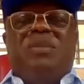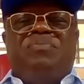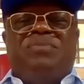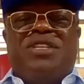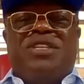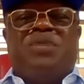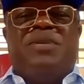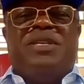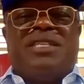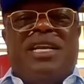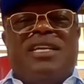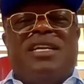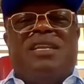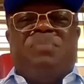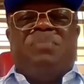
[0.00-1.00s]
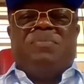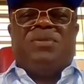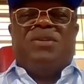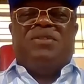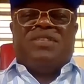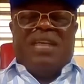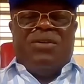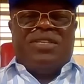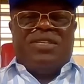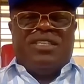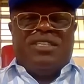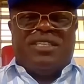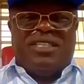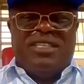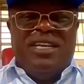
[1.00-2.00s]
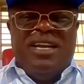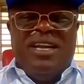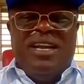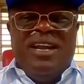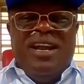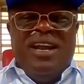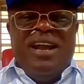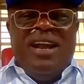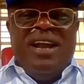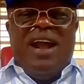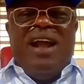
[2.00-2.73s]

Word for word: you know, our people, especially the people of Southeast.